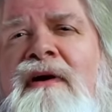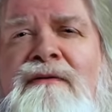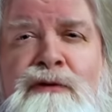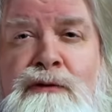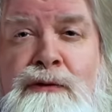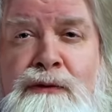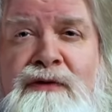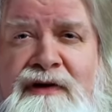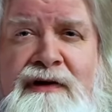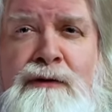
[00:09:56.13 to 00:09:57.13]
ever
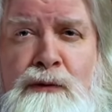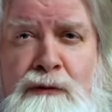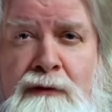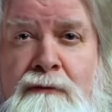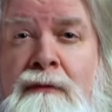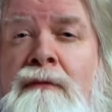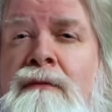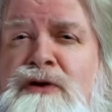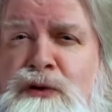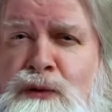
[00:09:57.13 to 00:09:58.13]
learned he knew them.
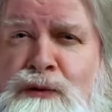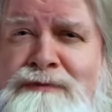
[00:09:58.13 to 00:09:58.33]
too.